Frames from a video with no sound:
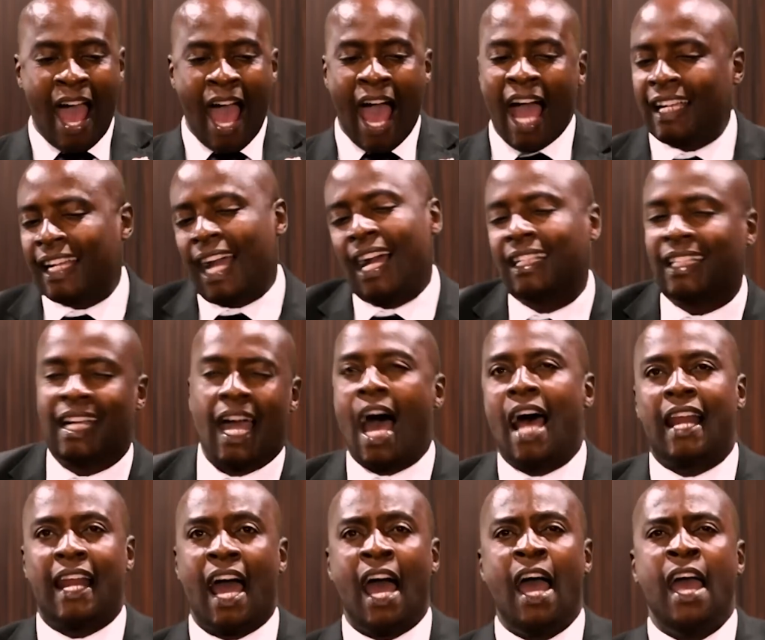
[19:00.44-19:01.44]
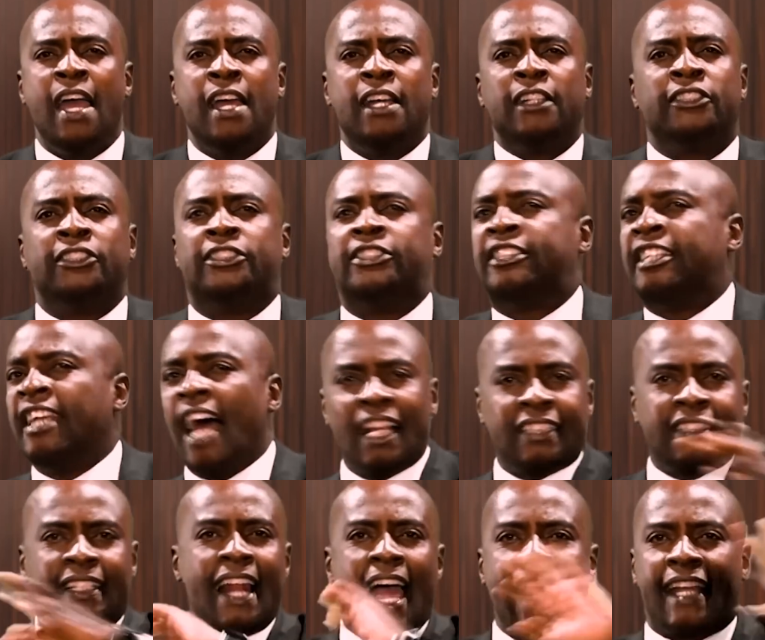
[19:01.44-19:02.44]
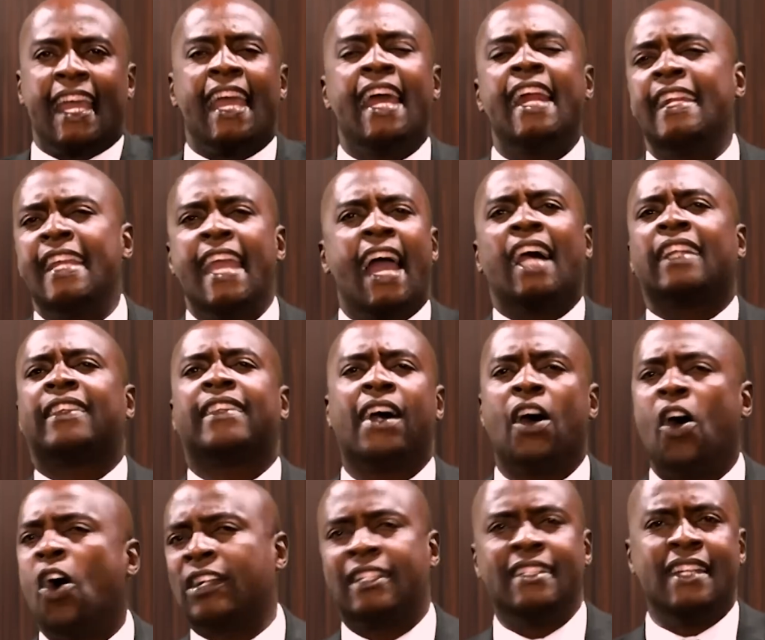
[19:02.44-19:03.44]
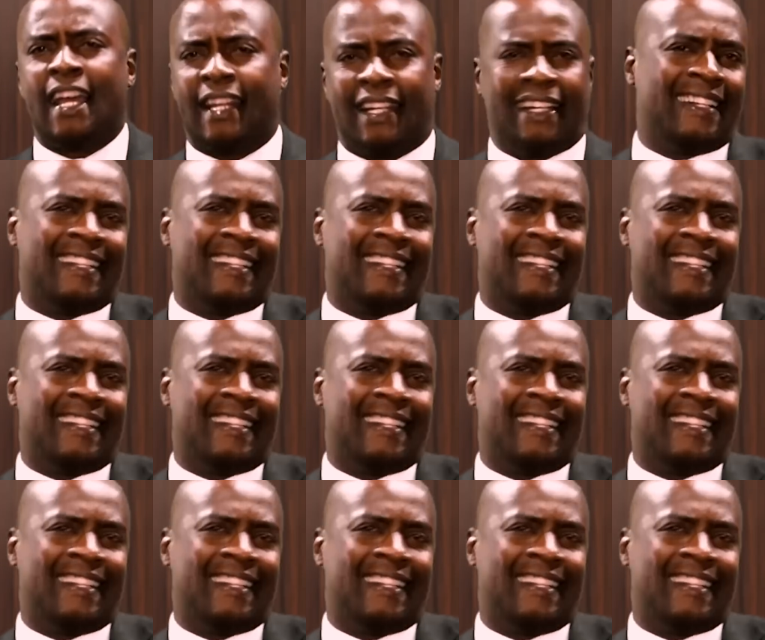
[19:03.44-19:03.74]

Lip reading: akagara just like any other ordinary